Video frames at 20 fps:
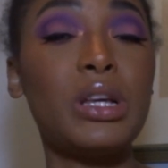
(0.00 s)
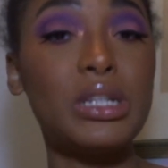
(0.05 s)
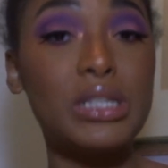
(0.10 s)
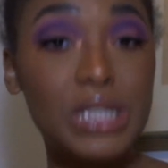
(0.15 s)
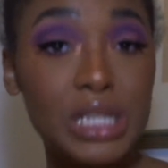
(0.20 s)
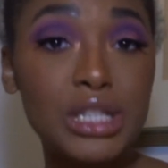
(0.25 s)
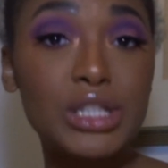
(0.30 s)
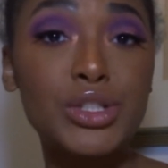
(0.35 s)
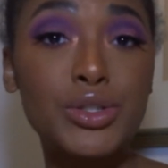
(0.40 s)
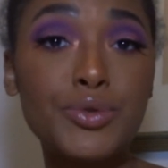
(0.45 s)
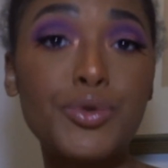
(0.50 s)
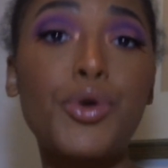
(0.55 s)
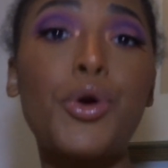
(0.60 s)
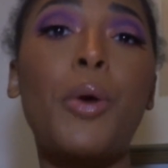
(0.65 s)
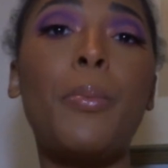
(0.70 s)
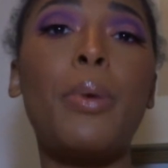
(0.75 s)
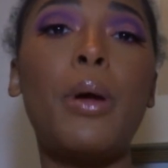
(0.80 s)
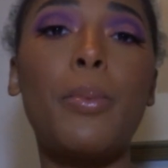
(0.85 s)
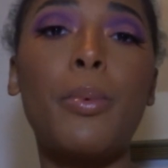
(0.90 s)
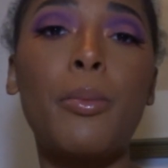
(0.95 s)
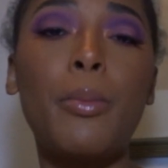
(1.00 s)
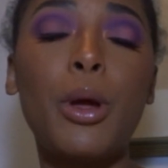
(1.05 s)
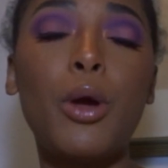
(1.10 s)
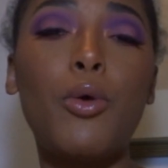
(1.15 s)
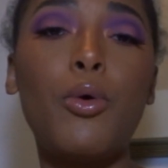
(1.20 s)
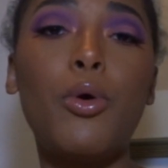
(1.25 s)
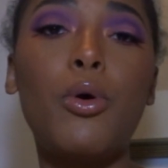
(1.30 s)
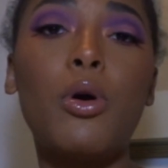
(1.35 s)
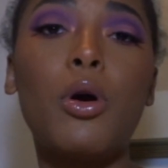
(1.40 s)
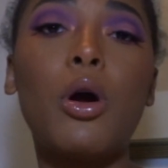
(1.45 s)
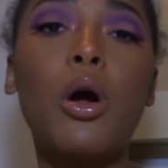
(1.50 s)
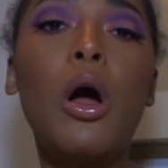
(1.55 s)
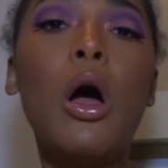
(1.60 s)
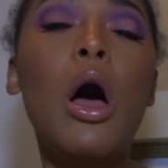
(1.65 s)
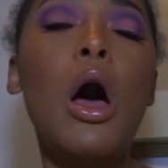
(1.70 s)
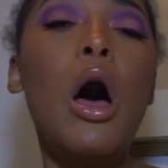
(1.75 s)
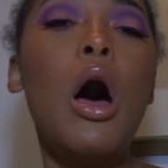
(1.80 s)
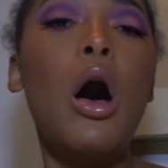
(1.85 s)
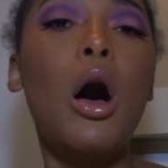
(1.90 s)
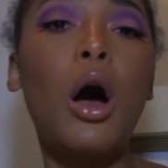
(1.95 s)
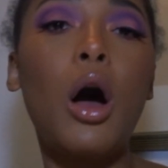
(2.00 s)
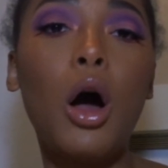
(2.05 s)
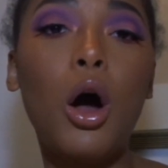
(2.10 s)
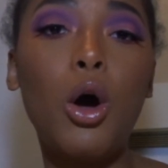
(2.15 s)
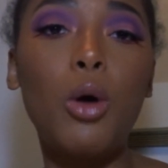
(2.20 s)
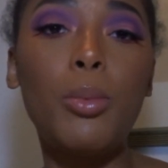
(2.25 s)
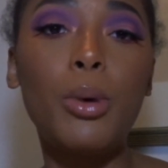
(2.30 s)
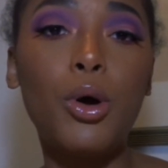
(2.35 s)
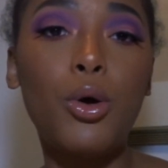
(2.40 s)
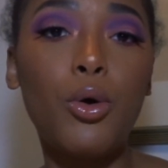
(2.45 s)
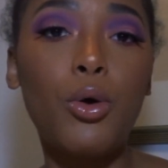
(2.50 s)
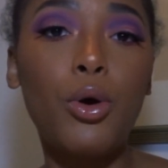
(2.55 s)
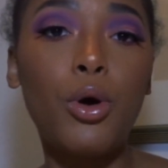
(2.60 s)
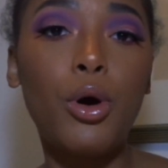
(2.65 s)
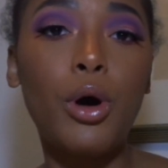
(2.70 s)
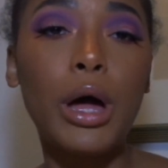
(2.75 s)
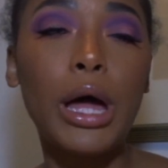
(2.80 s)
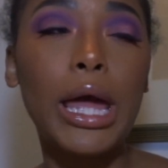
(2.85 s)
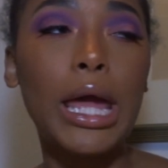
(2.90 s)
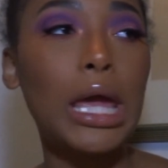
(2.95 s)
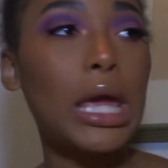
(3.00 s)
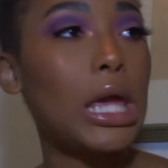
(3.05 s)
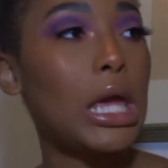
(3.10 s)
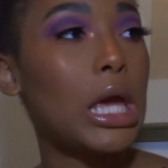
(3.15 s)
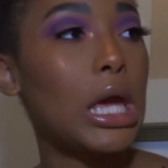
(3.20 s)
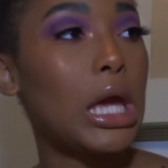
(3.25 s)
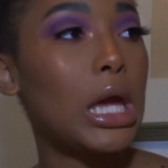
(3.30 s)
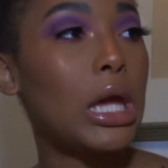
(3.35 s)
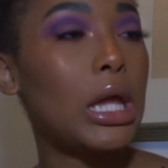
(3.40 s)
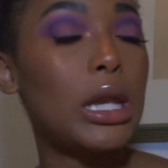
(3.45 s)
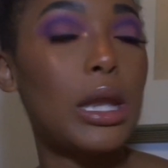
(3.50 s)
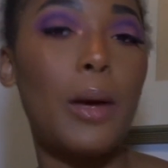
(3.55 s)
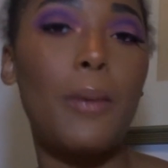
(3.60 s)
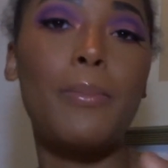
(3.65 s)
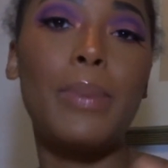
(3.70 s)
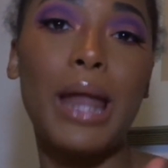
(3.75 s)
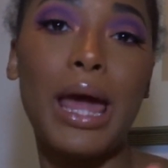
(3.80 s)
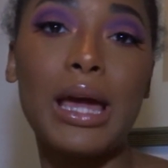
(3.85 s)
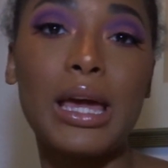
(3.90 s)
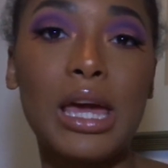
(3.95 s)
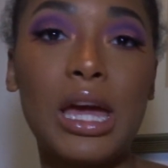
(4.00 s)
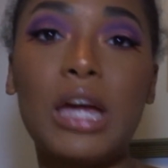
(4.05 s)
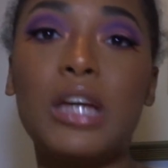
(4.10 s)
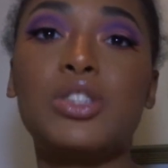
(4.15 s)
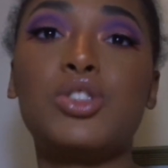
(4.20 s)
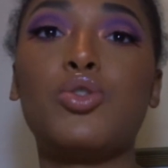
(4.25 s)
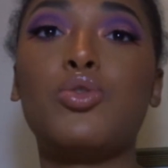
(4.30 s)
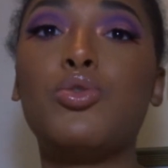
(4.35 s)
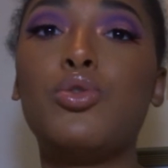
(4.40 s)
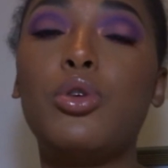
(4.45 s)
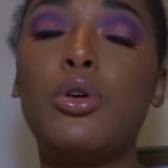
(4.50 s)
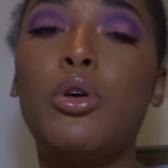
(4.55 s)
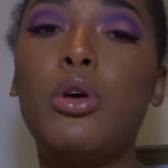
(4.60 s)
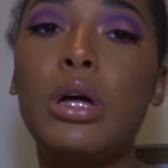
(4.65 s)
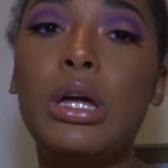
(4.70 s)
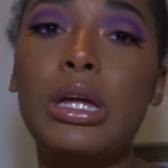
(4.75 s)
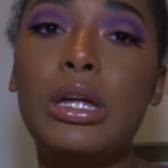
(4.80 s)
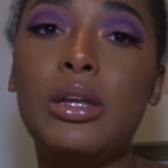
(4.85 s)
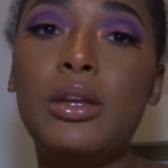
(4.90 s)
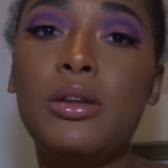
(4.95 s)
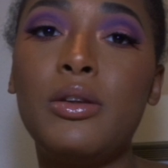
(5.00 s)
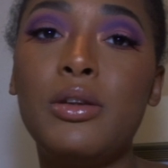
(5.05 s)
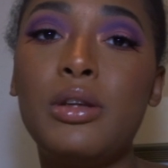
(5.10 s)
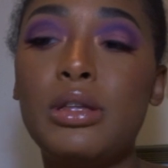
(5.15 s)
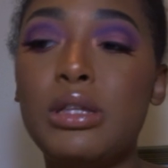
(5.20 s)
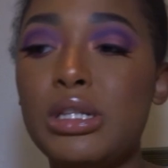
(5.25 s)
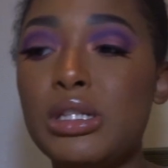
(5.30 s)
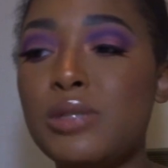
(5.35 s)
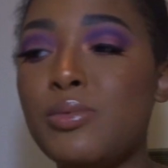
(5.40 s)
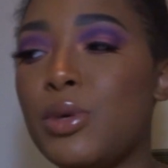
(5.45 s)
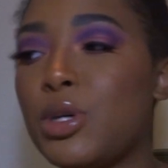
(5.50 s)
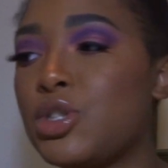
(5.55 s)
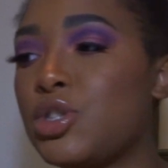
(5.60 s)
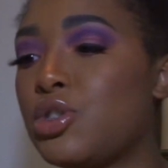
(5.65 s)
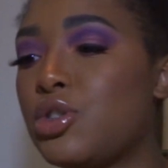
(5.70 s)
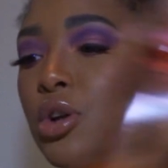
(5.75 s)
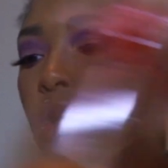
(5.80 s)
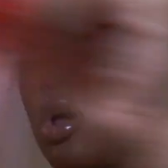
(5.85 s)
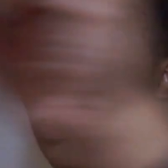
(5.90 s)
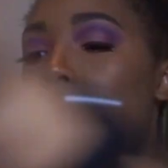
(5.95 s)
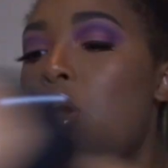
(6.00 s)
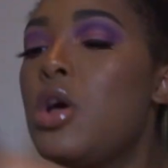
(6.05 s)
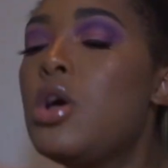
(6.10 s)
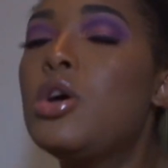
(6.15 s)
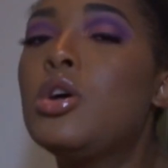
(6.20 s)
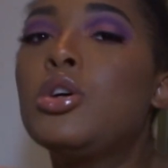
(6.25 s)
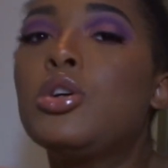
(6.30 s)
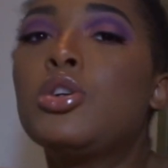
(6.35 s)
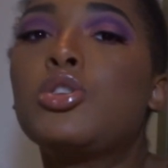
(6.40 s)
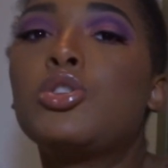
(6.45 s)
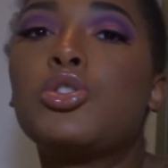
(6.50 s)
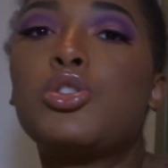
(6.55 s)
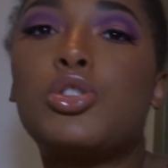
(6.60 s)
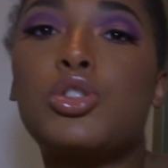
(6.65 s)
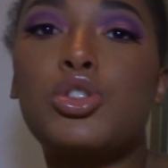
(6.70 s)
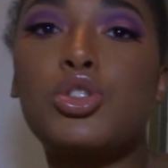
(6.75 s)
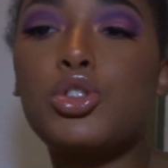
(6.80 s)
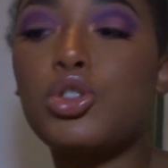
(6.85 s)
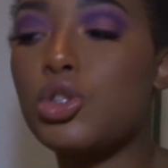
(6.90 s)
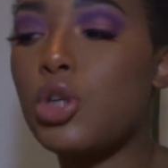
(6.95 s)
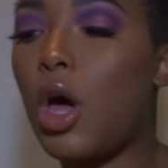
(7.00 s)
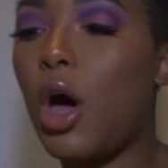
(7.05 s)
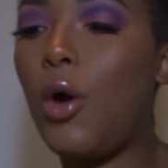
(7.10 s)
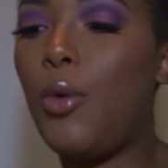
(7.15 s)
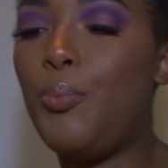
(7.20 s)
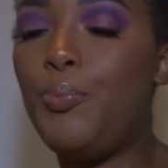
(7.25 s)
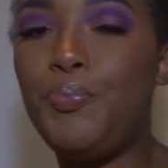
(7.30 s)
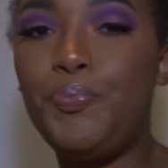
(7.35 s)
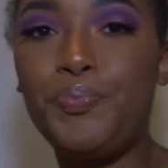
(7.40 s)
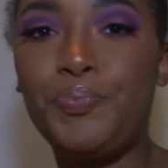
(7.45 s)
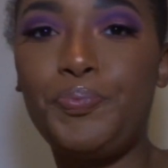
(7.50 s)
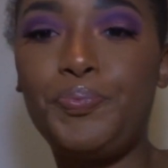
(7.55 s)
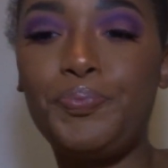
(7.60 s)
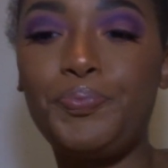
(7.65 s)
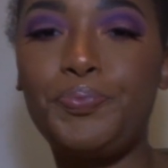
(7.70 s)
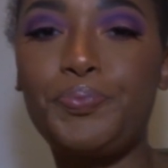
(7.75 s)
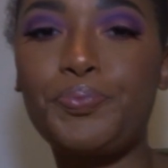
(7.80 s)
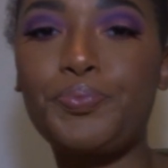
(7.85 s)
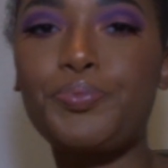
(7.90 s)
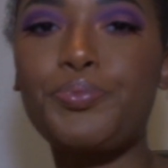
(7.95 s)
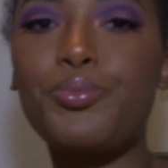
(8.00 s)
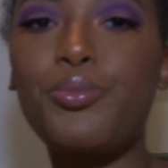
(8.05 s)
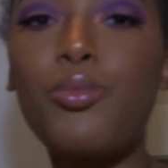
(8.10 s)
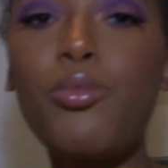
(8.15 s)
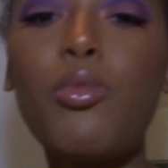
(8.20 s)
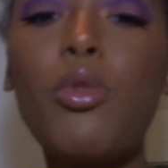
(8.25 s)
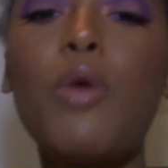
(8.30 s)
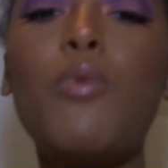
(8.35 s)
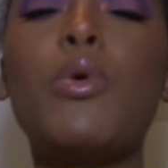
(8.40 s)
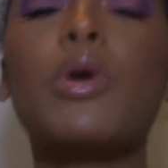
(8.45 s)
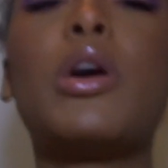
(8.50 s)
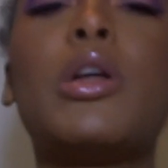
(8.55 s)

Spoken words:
tea tree oil, peppermint oil, jojoba oil, and black castor oil in this mixture. So we're